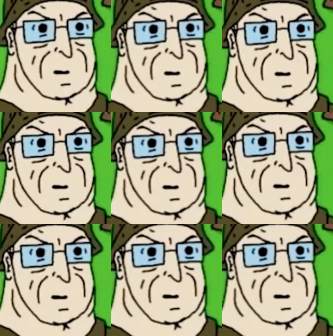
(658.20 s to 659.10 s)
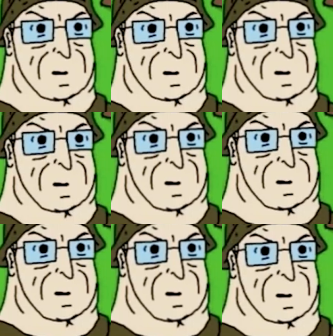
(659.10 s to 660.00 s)

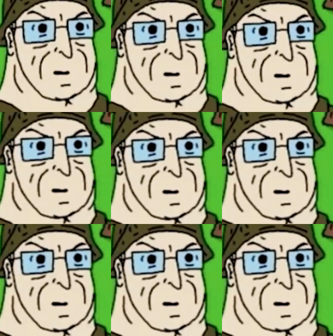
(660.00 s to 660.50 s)
(not speaking)